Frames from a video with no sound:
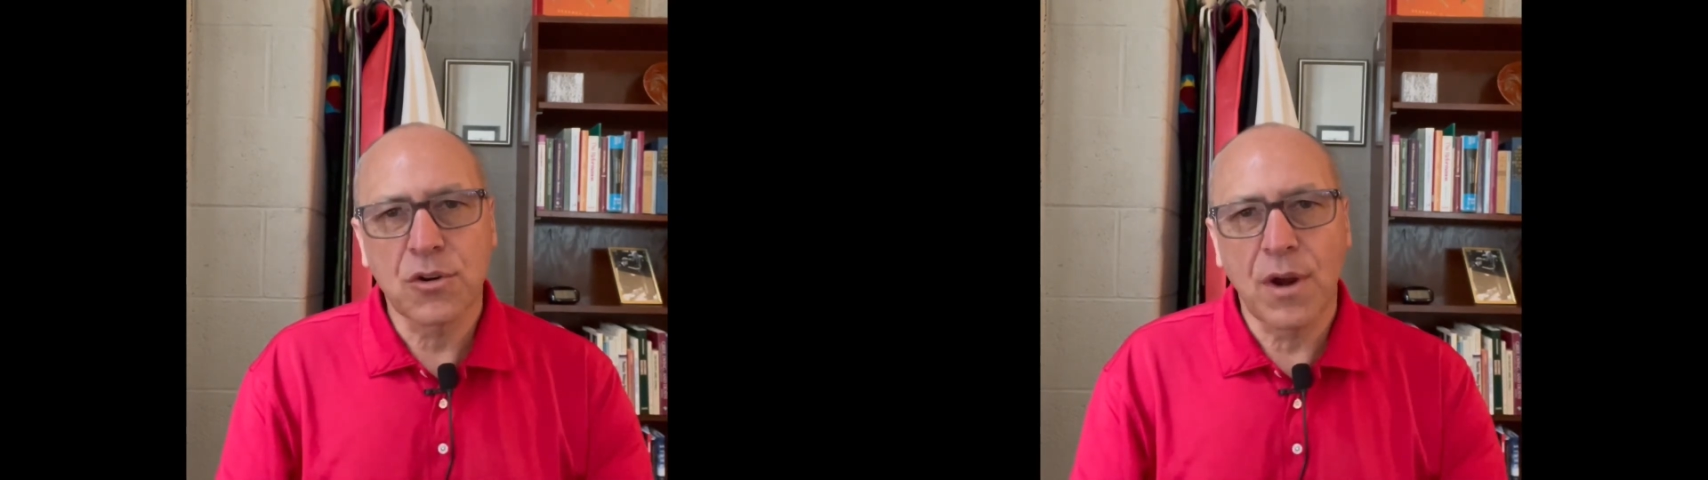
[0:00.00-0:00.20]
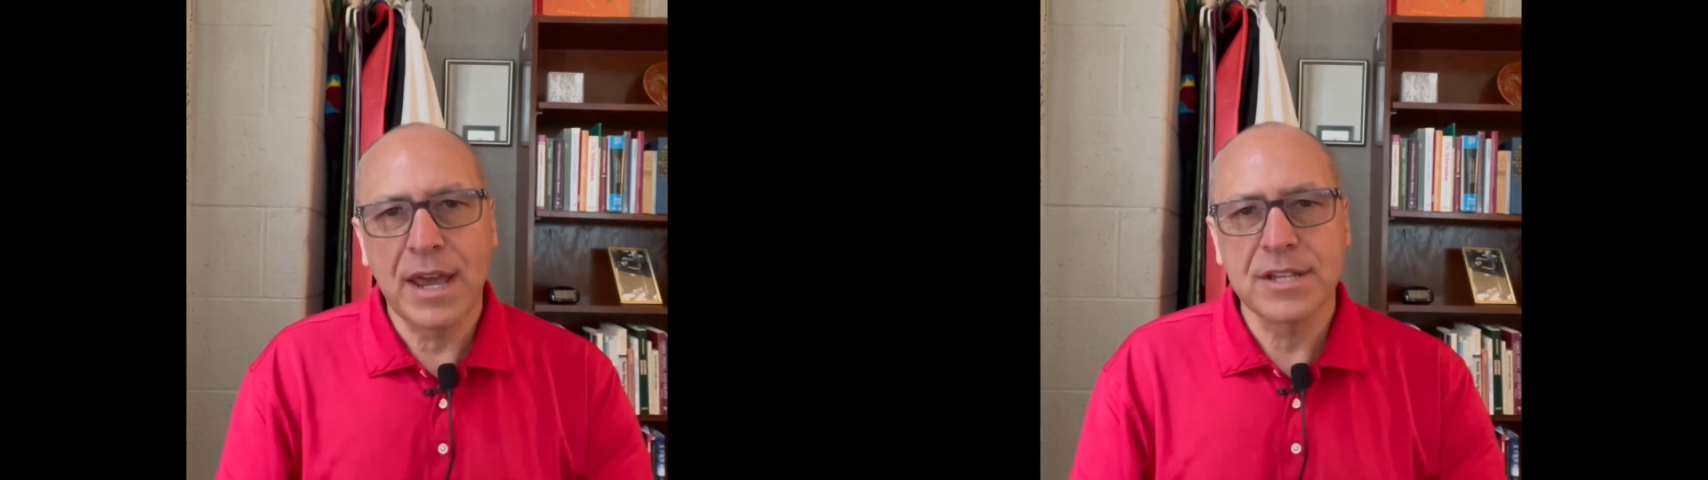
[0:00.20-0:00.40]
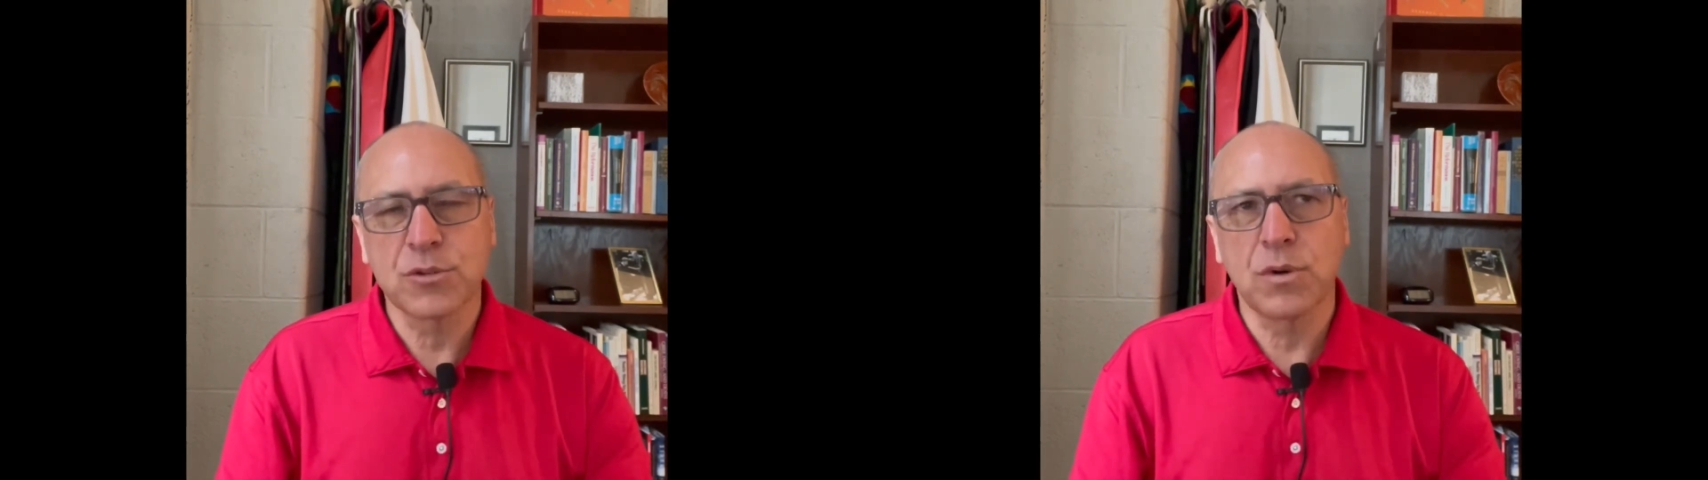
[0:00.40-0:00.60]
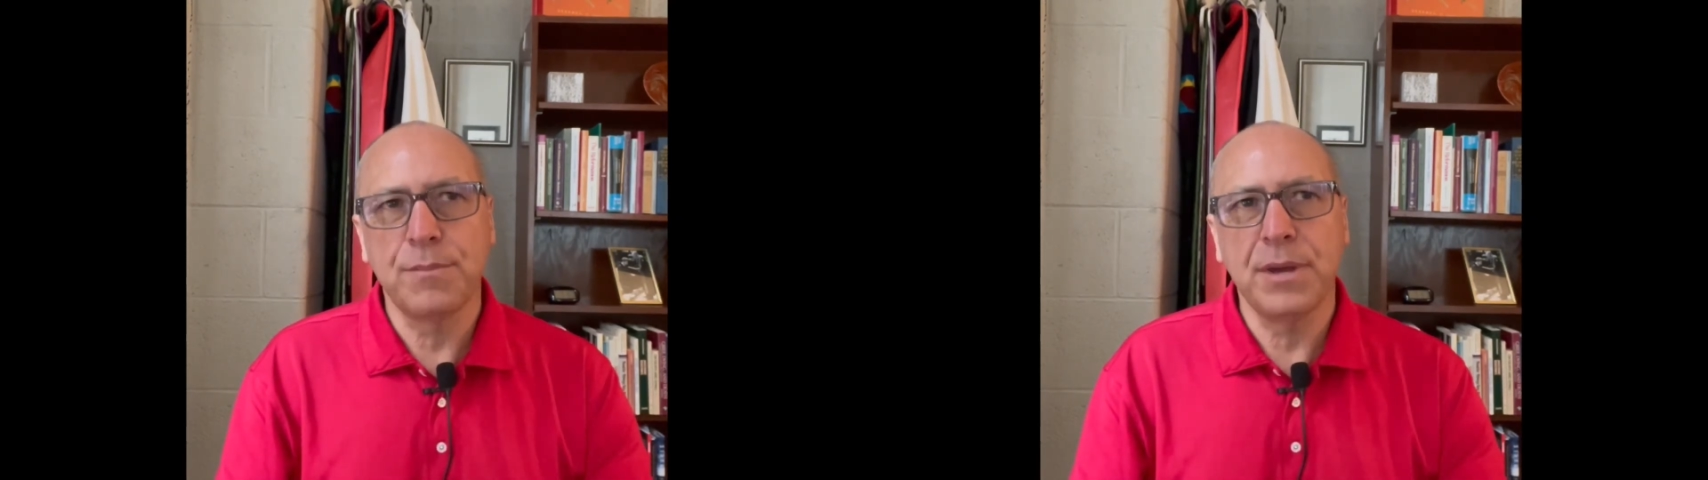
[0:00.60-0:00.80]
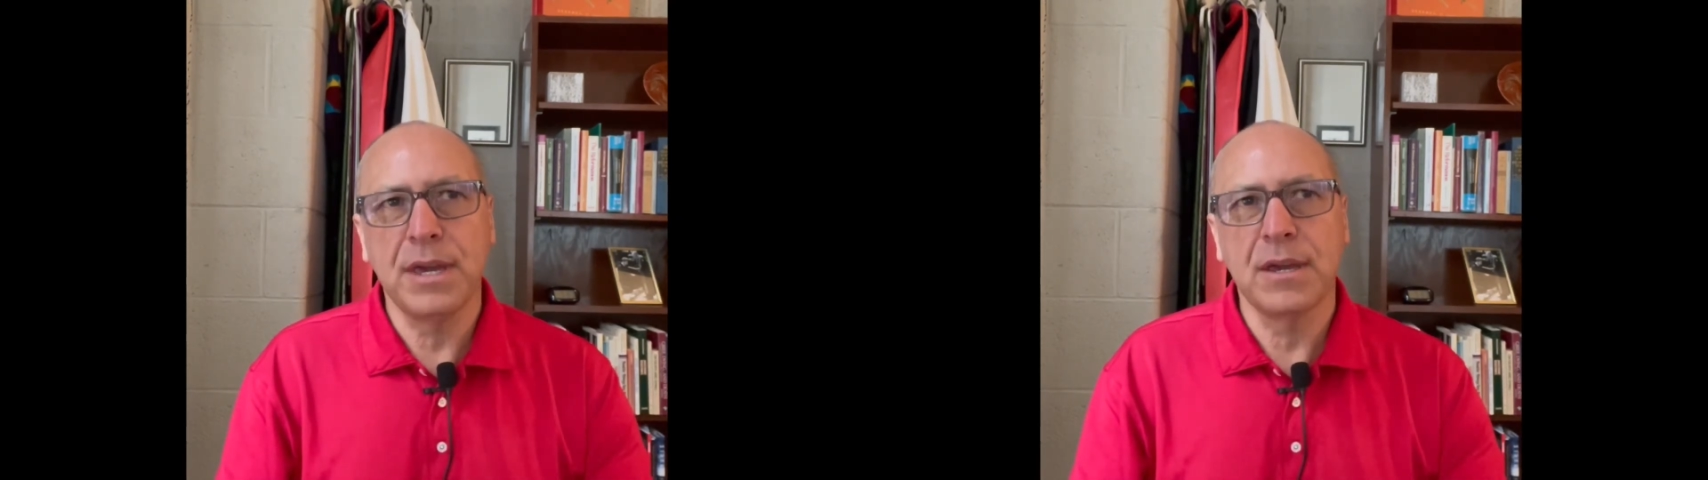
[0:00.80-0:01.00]
grace
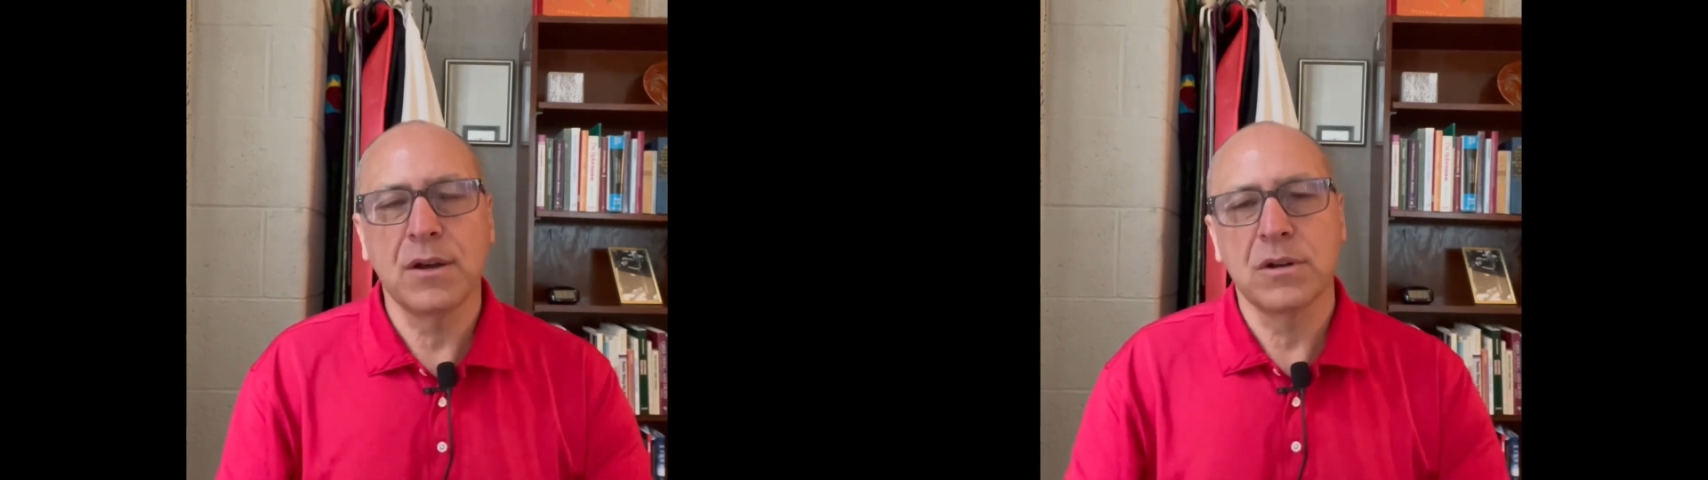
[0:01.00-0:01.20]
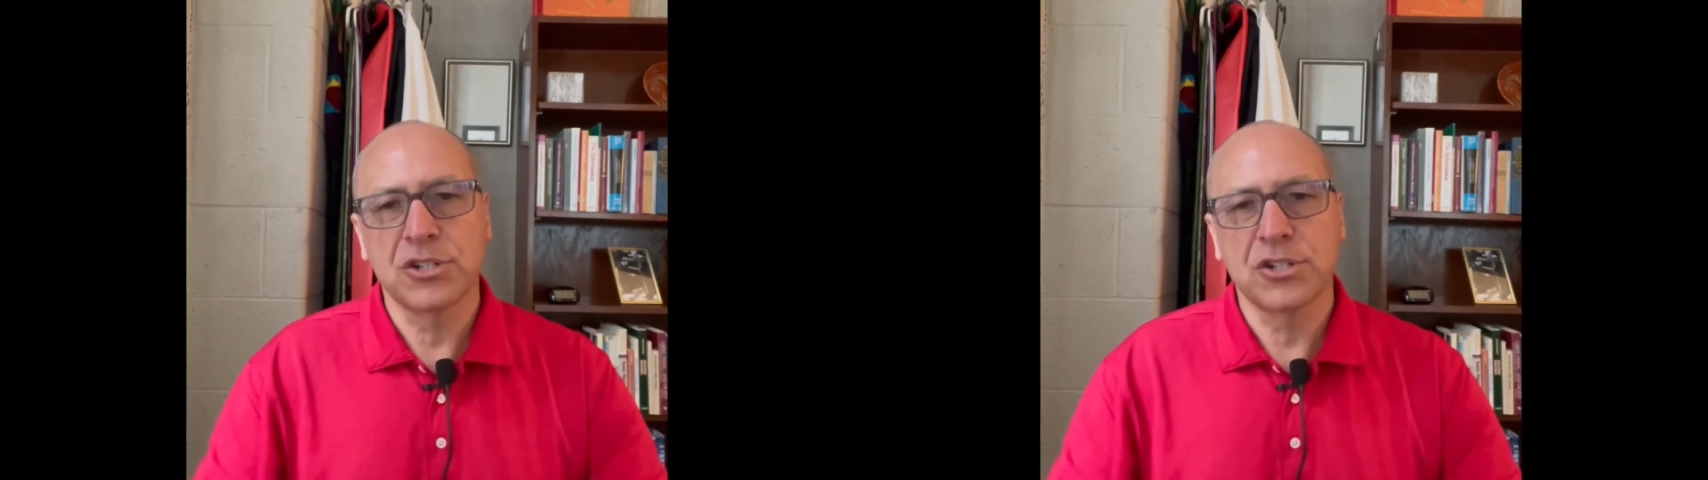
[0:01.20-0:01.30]
would be